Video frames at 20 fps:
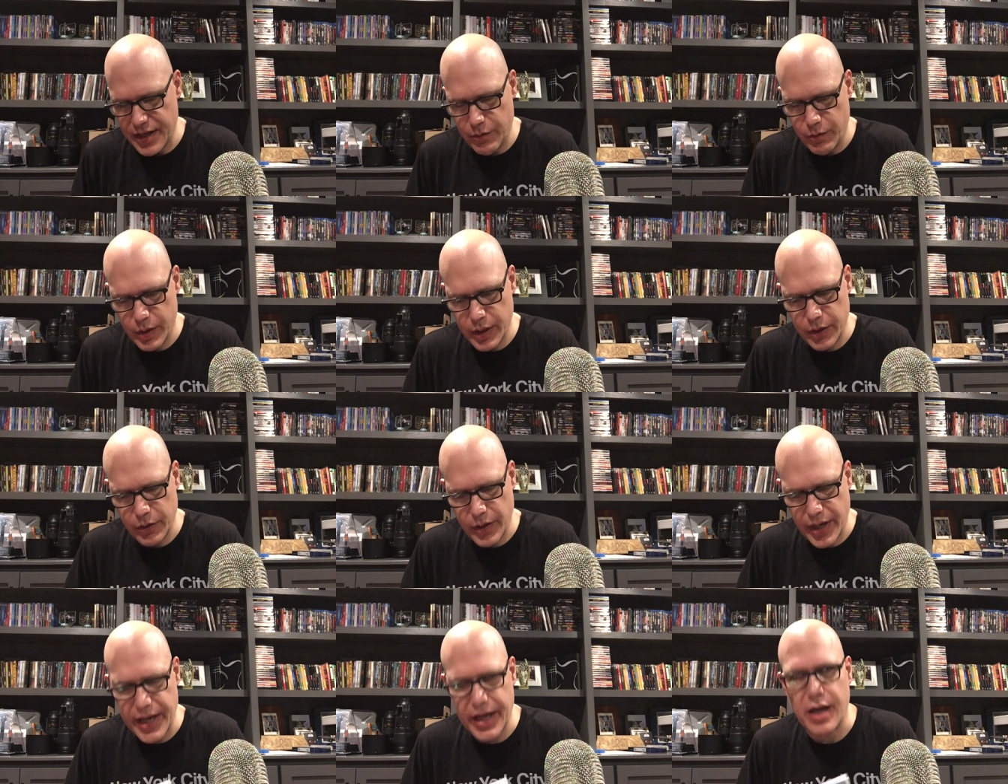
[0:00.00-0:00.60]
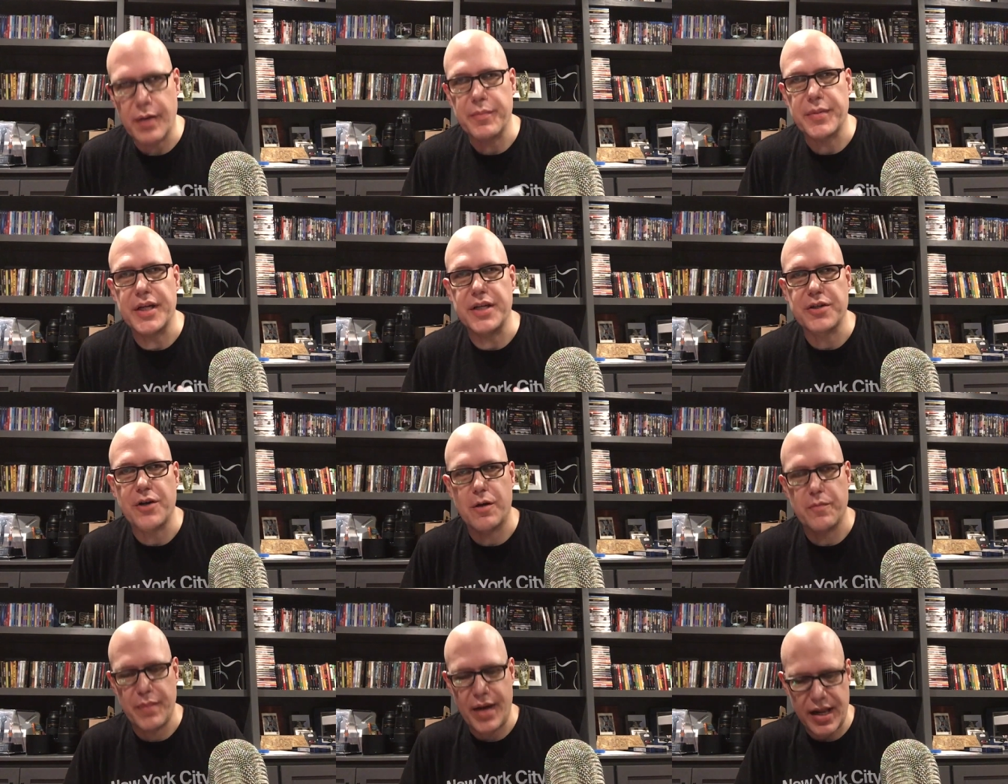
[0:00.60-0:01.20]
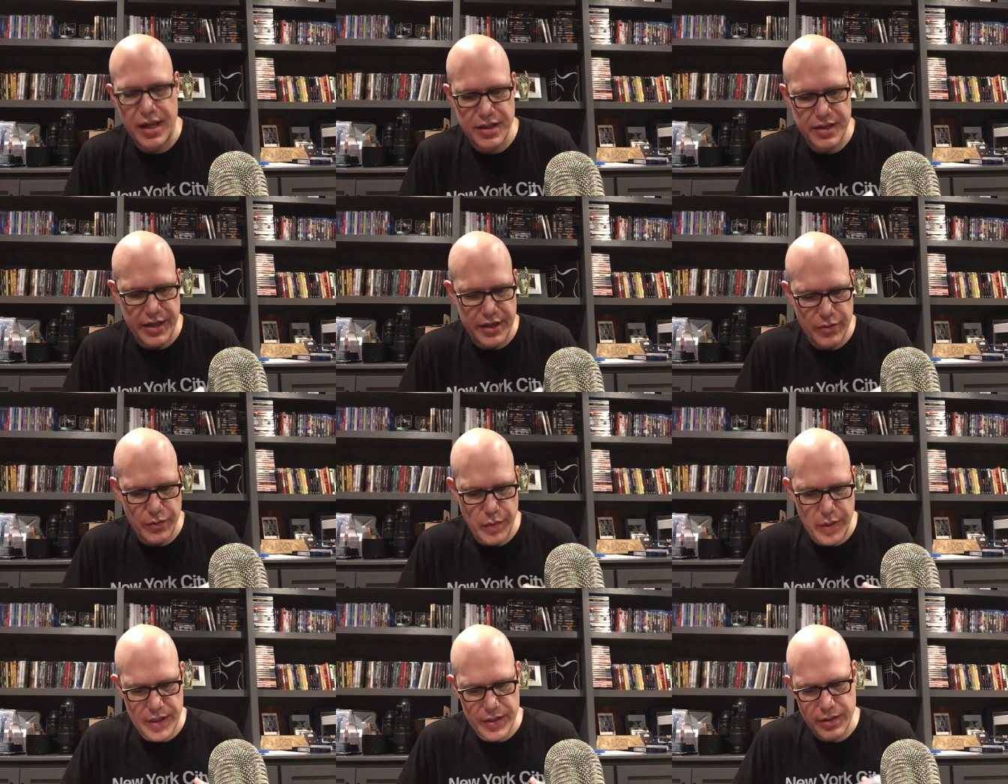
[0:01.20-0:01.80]
What a great company Tartan Palisades
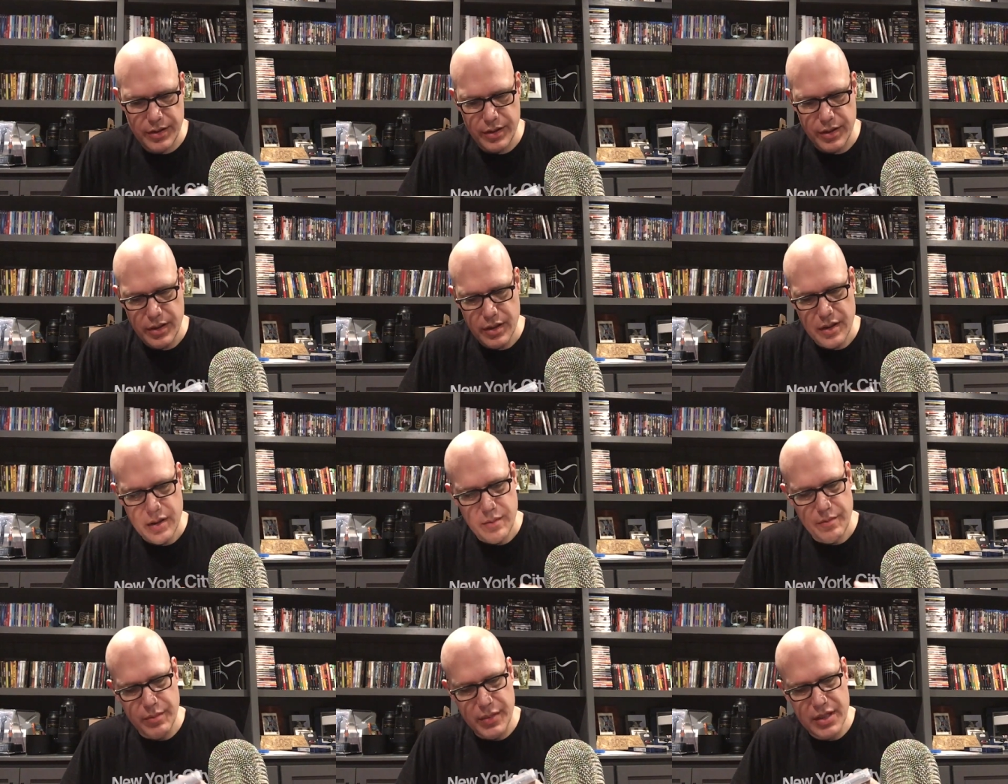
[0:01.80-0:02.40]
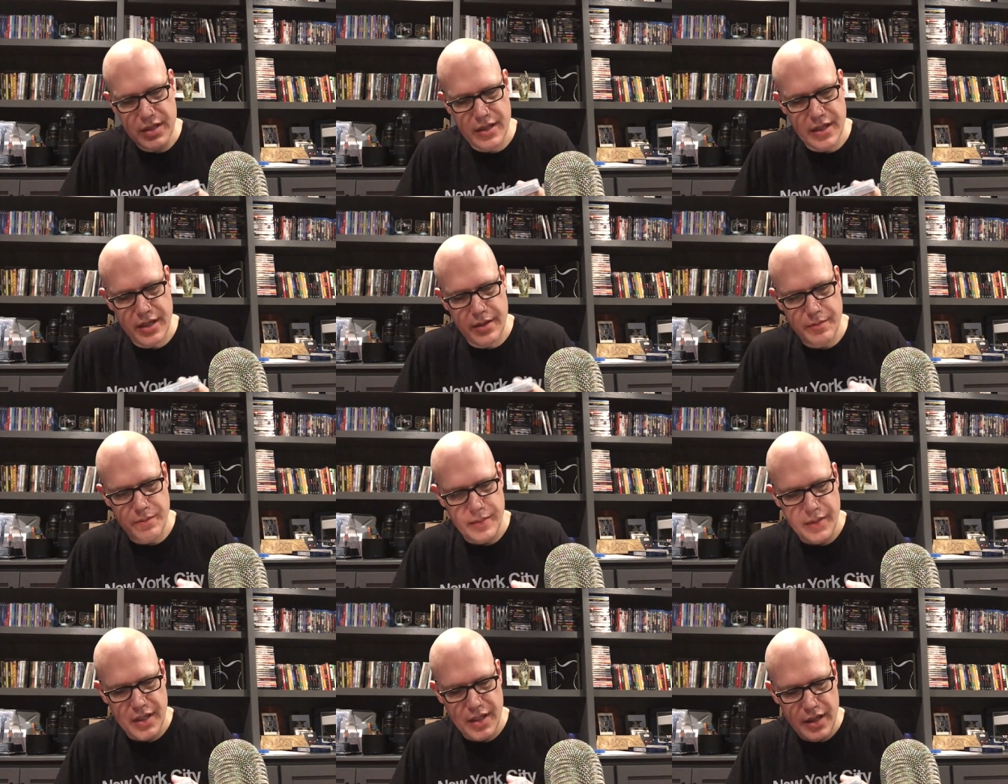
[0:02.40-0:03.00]
was. Miss them.